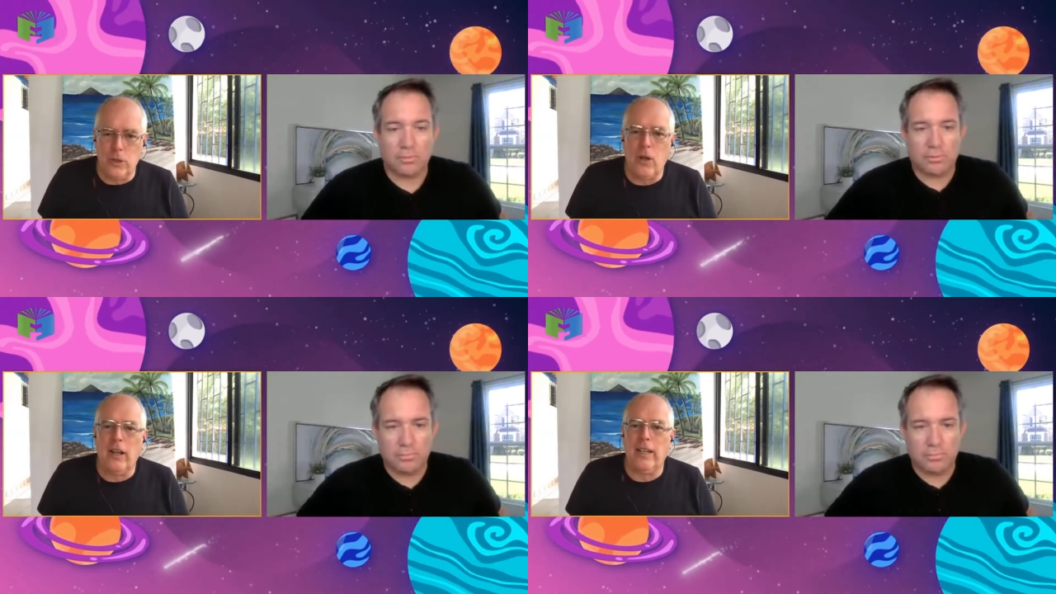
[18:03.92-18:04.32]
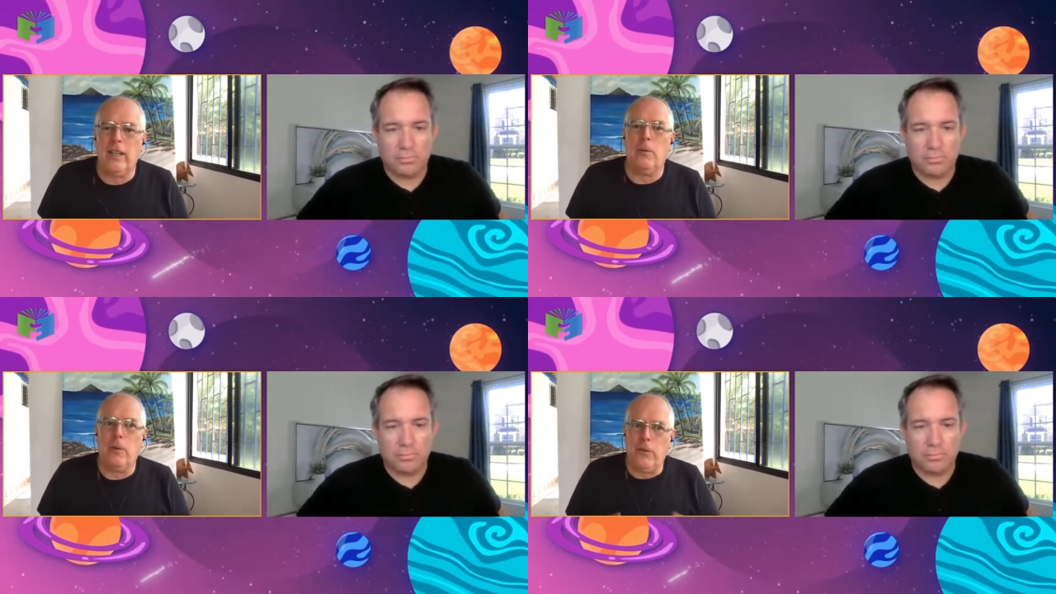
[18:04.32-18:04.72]
Speaker 1: you were talking,
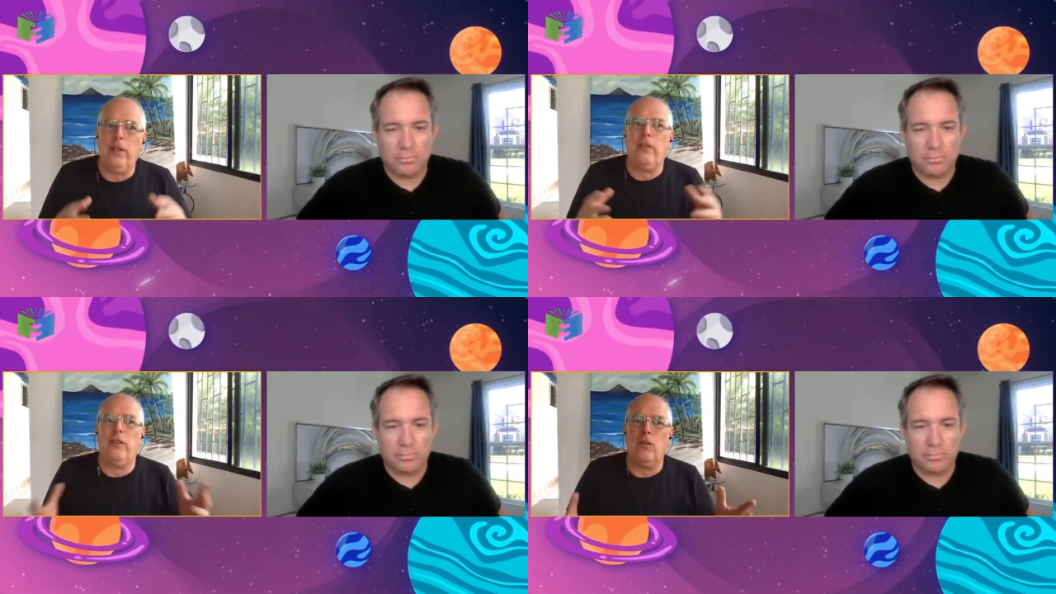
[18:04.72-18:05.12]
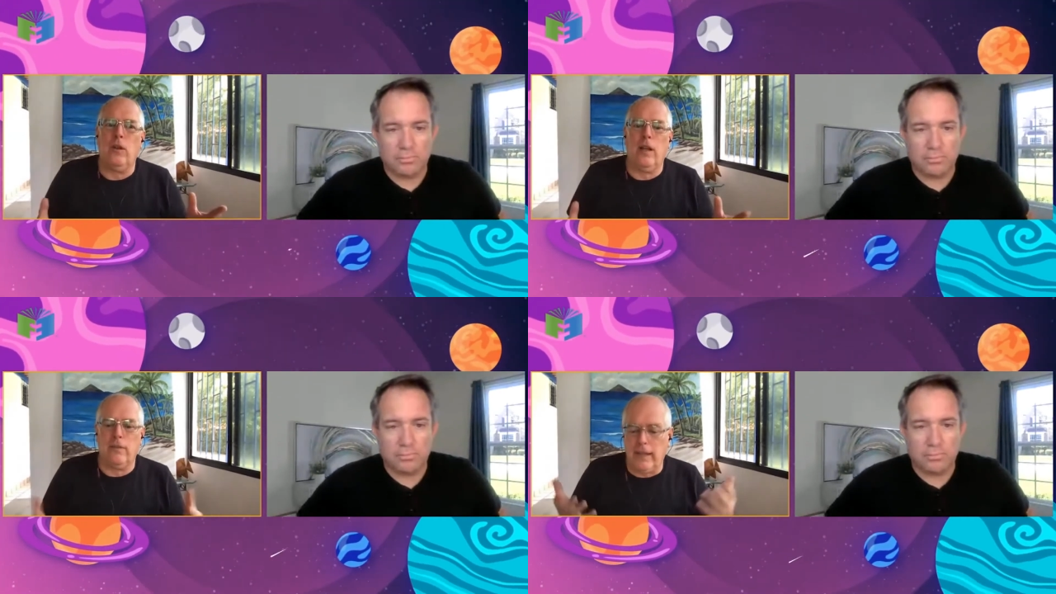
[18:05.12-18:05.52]
you know, about things that you
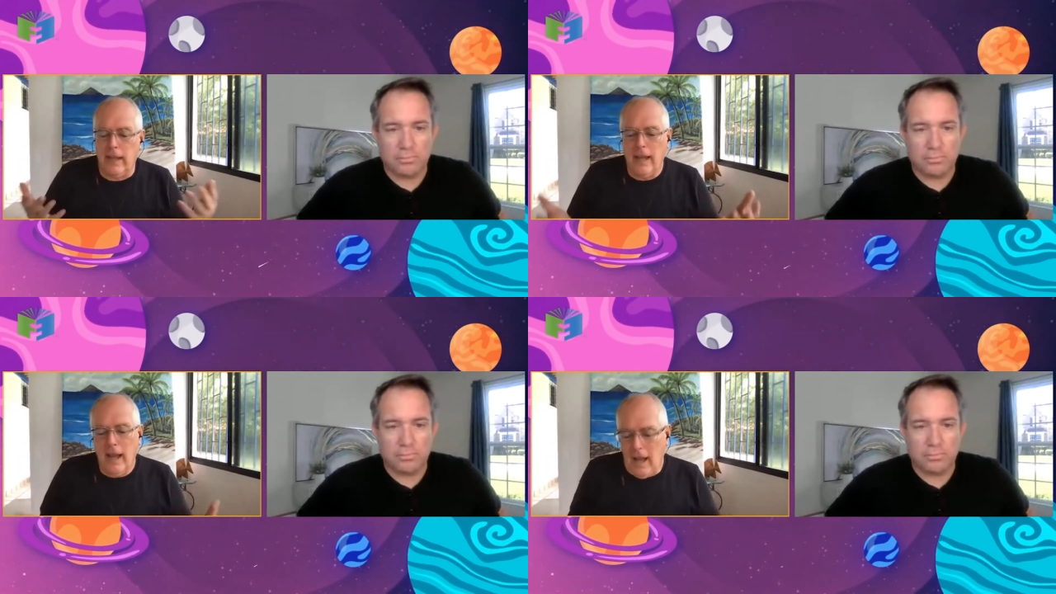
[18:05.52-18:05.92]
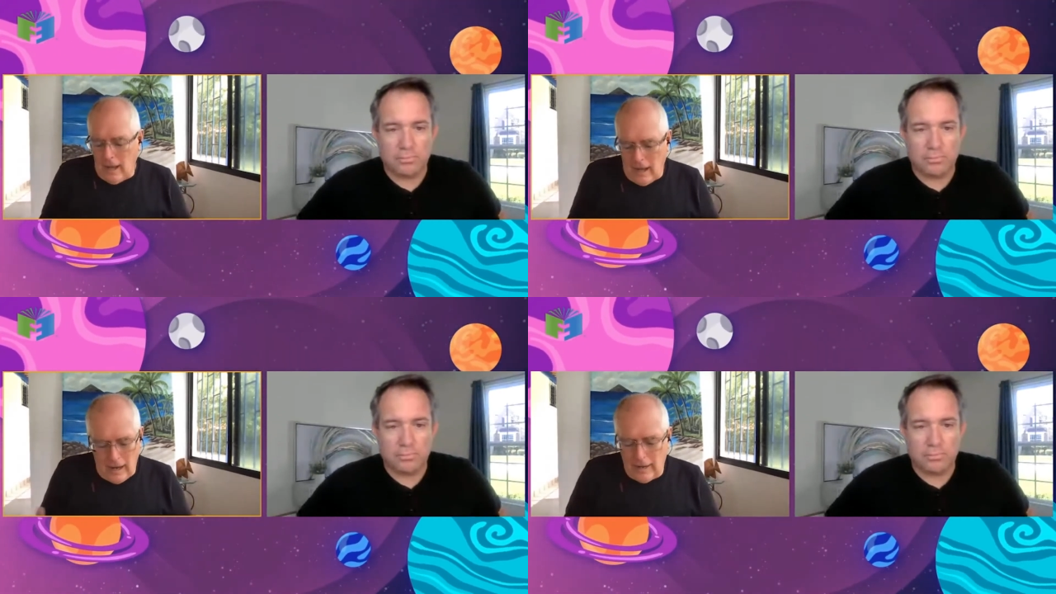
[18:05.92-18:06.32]
love, like
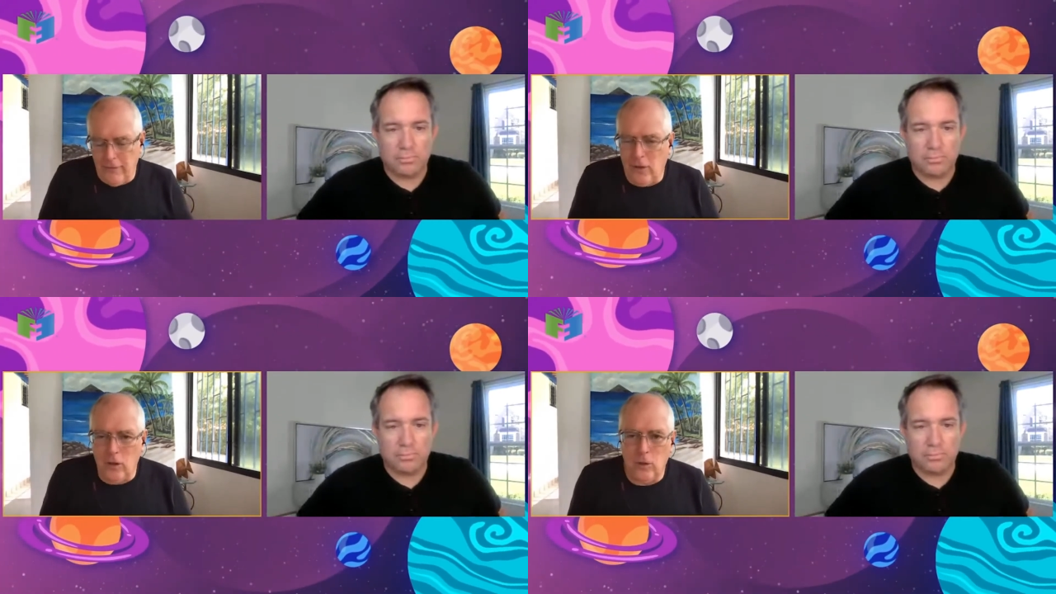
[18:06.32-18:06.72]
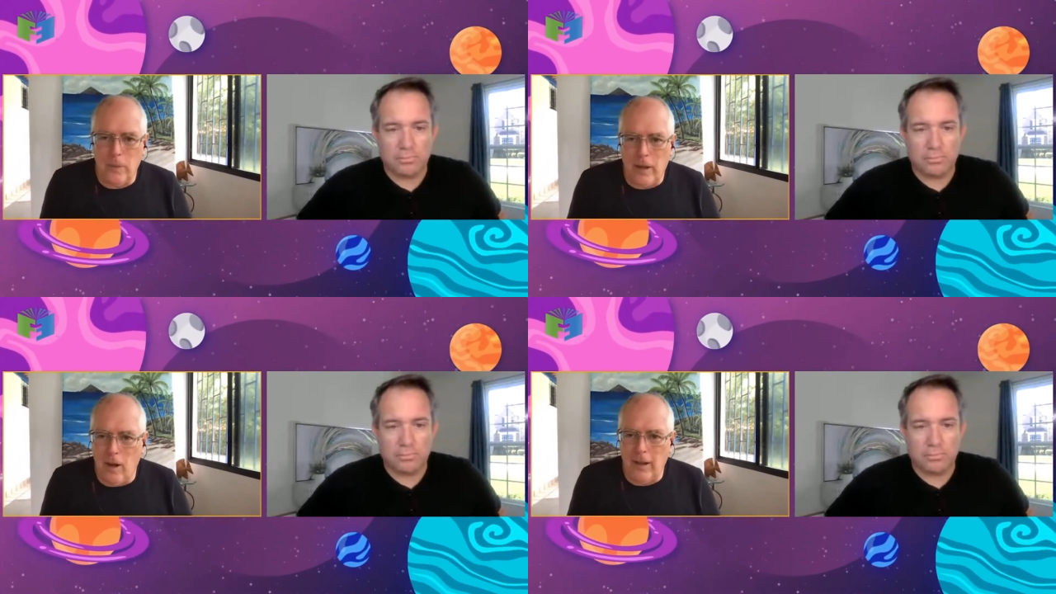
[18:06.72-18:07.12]
I follow
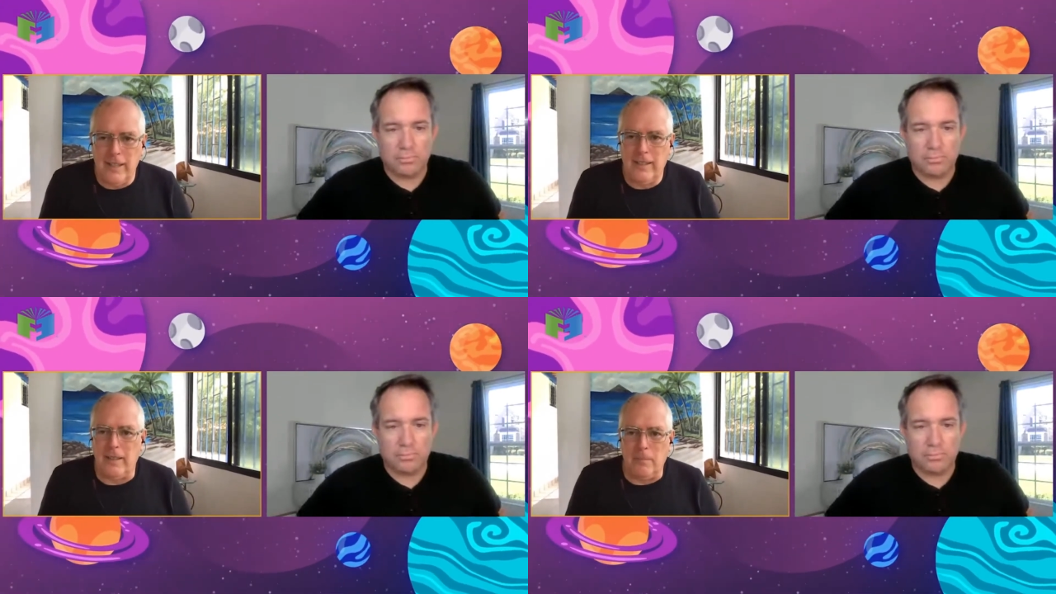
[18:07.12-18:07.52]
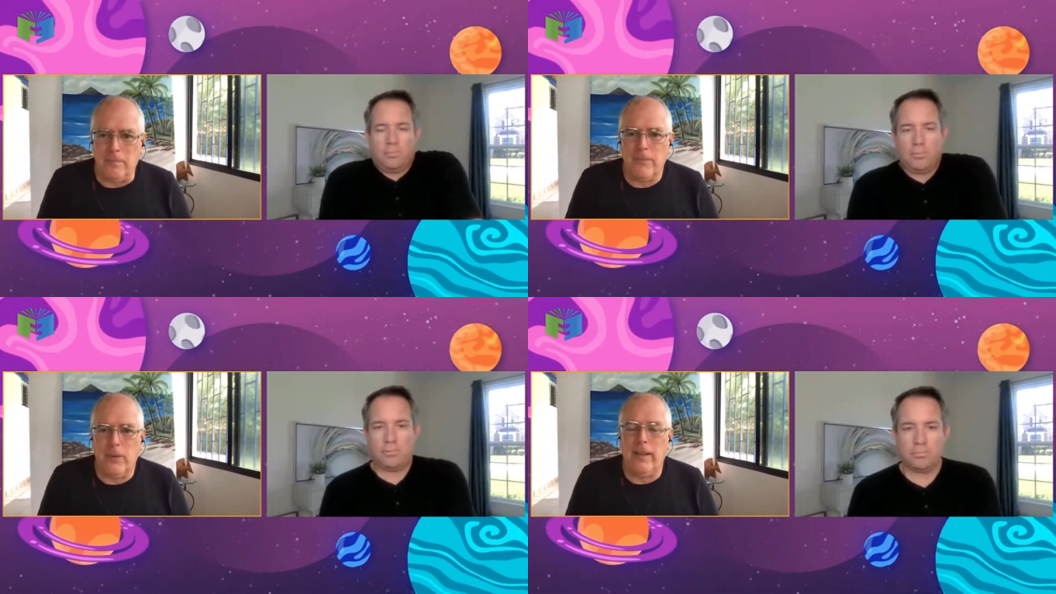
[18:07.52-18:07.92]
my hockey team,
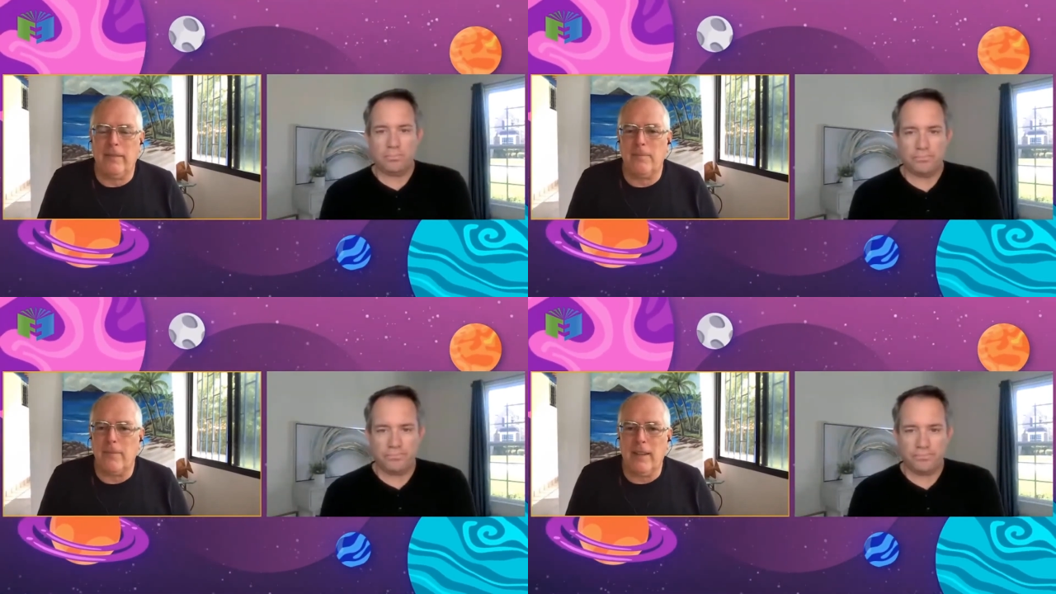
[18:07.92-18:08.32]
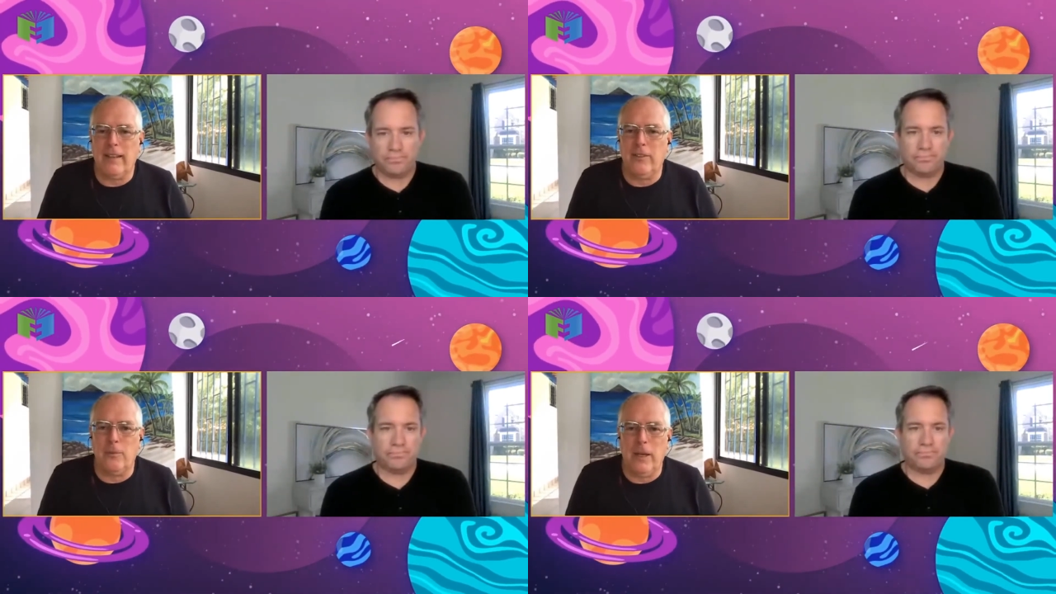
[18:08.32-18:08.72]
right? It
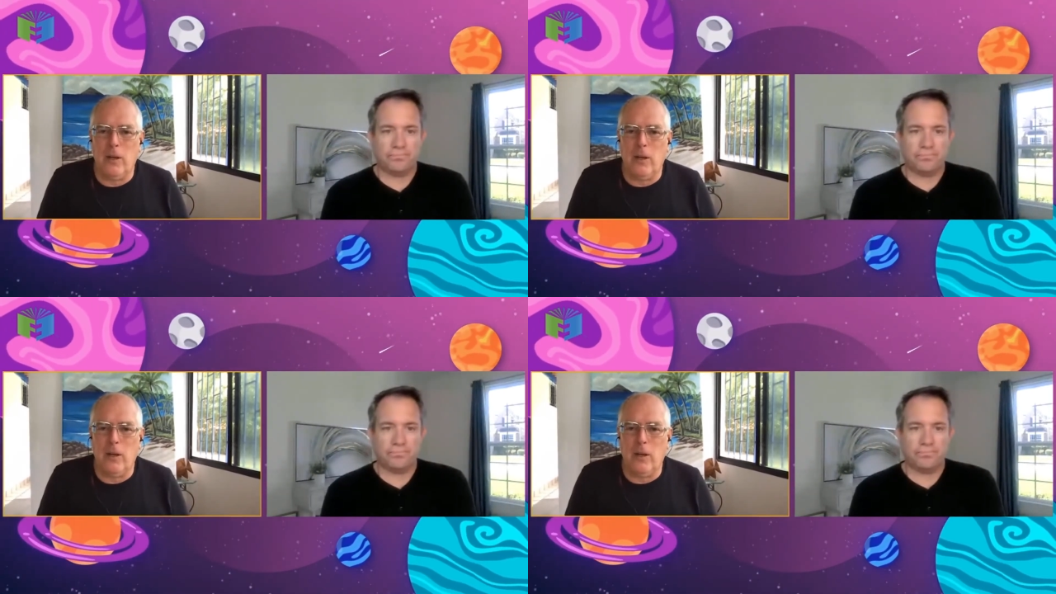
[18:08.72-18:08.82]
doesn't